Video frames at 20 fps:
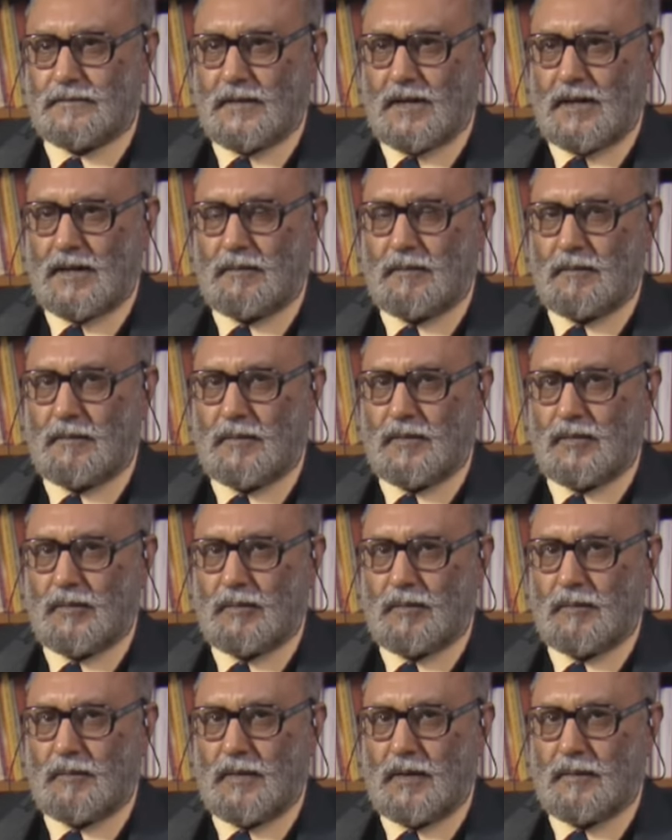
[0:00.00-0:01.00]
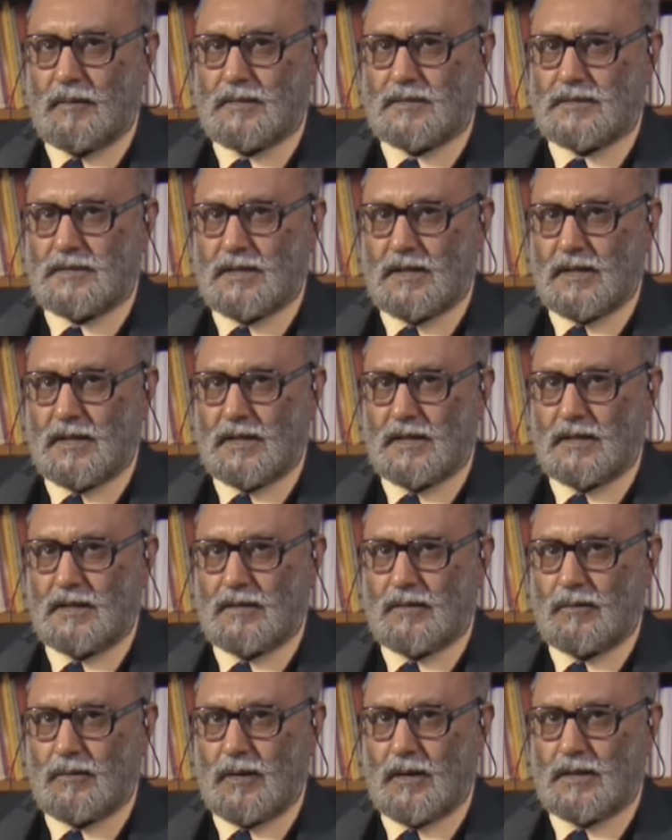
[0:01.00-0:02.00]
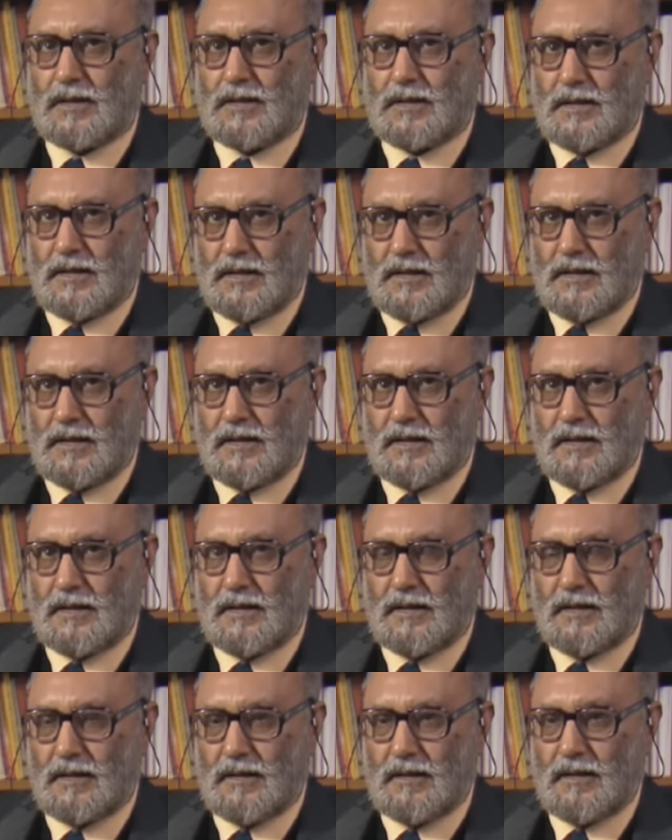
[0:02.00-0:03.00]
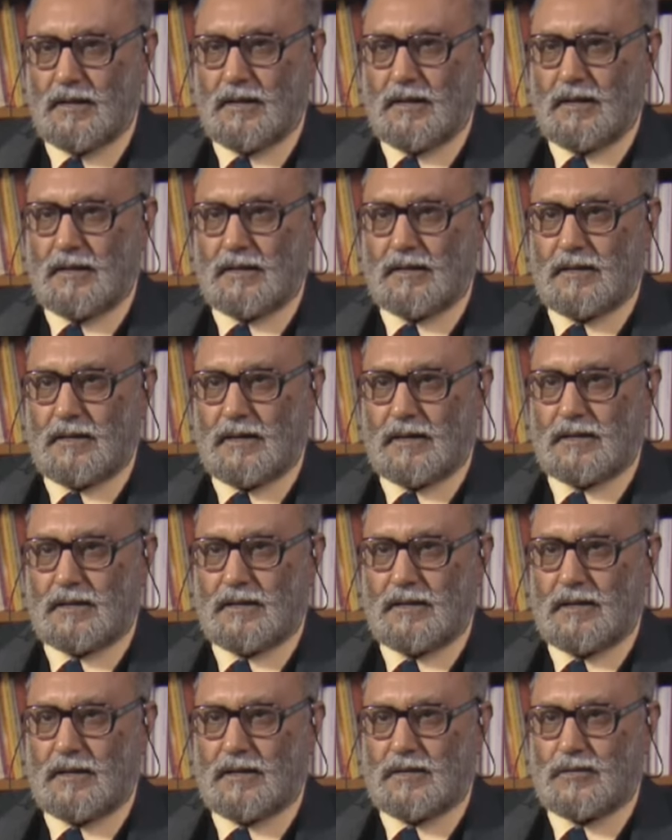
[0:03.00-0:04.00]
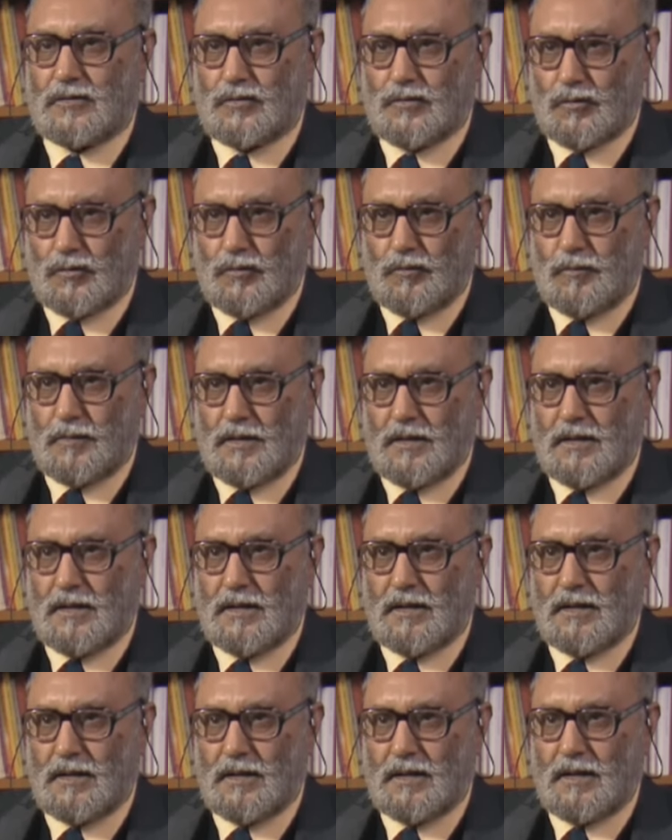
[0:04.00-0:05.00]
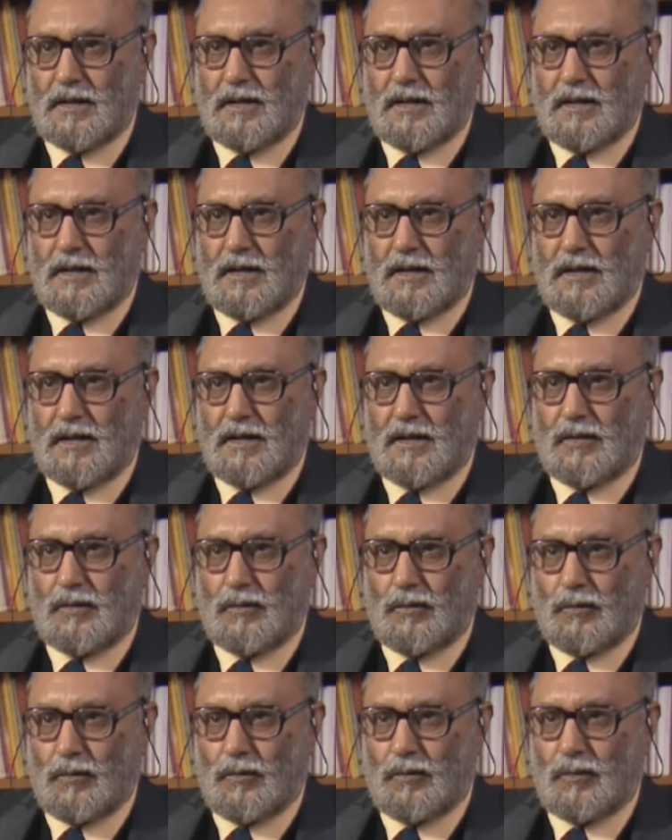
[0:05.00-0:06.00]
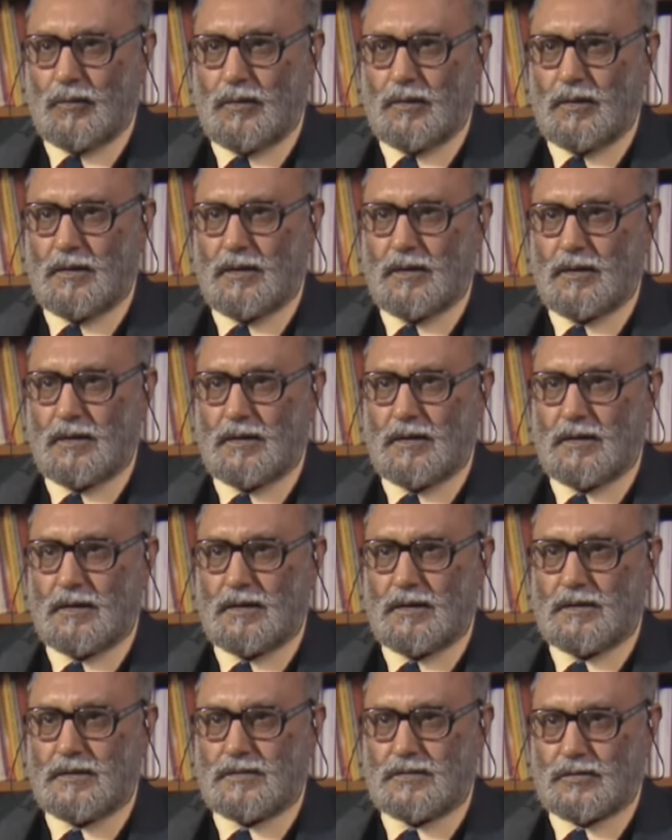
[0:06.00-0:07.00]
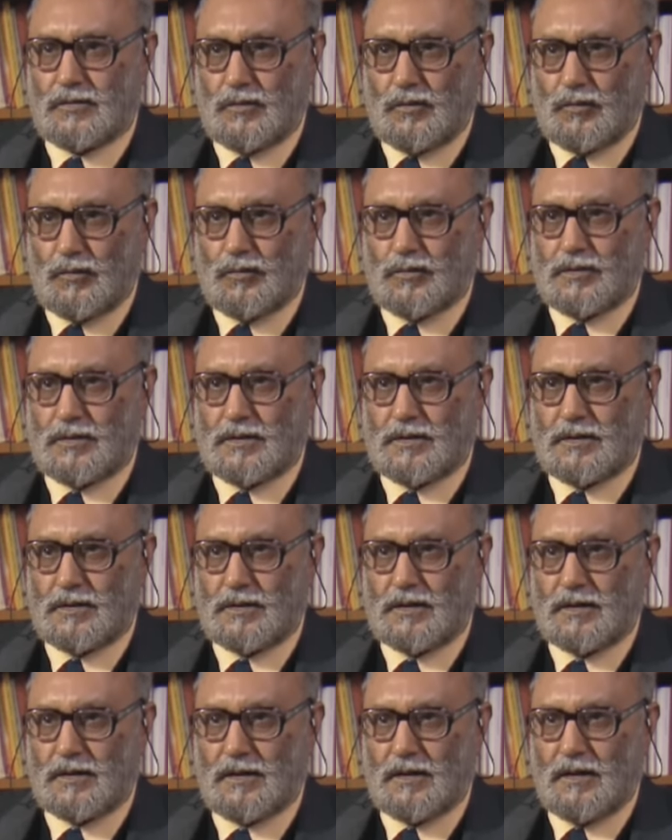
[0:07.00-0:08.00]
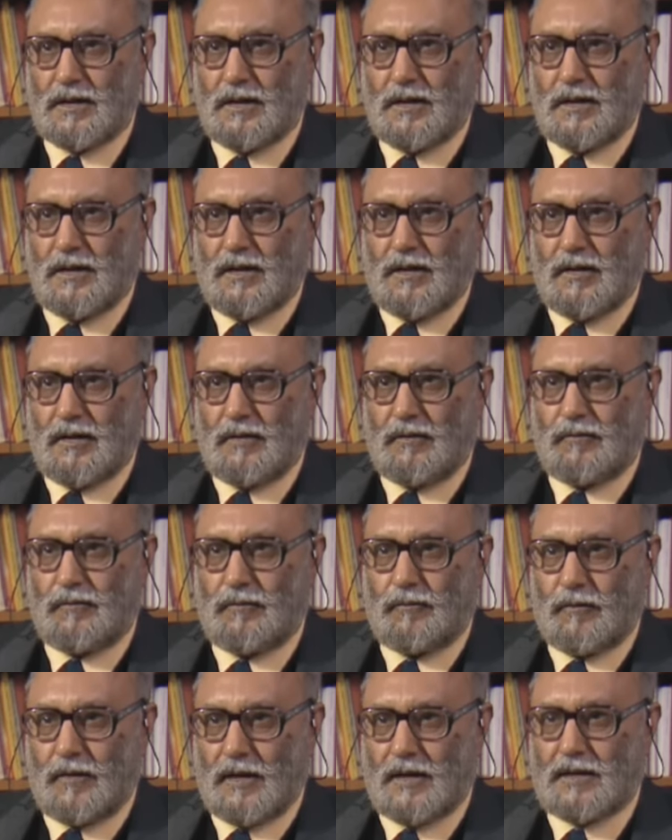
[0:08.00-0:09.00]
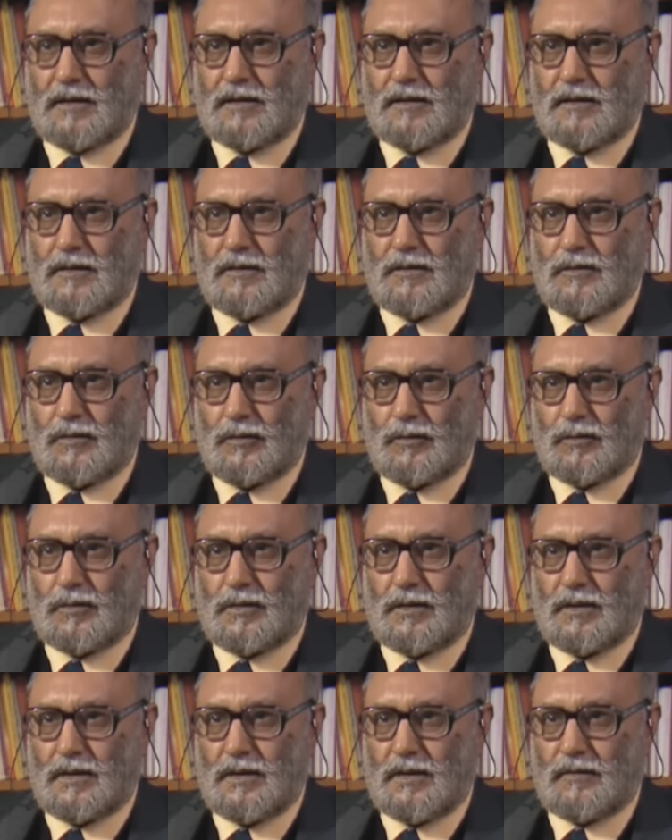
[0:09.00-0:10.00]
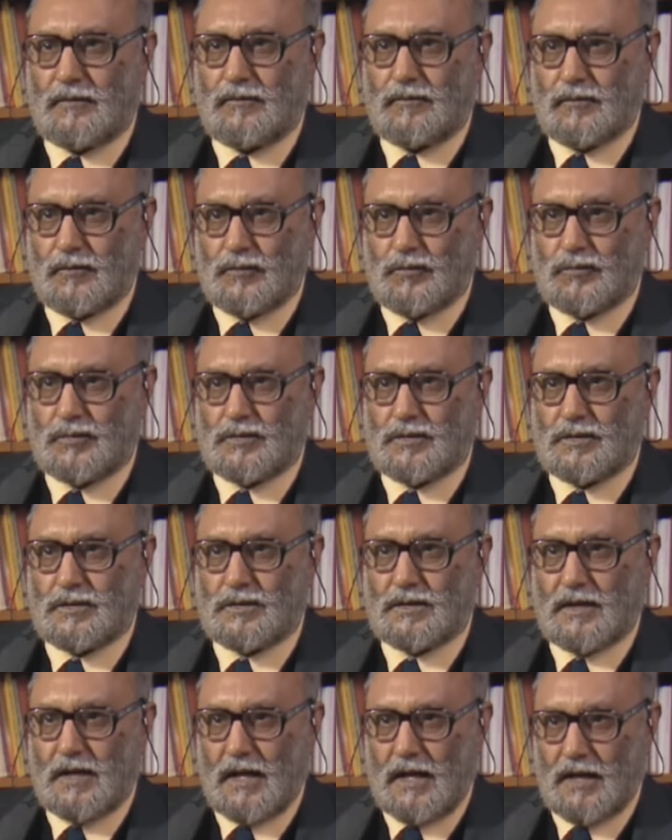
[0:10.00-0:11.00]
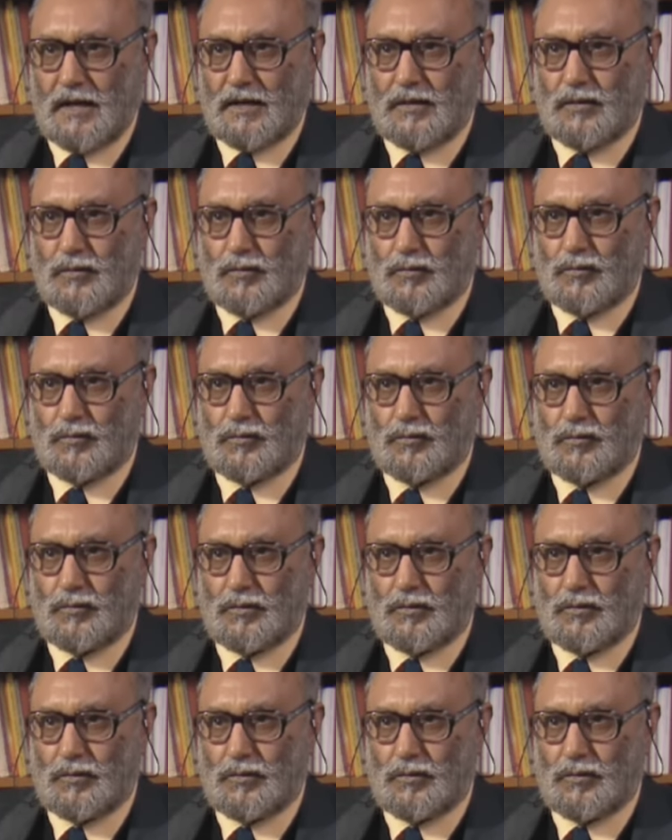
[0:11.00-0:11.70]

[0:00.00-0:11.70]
I remember Homi Bhabha saying quite clearly that there should be a whole disclosure of what nuclear fusion can do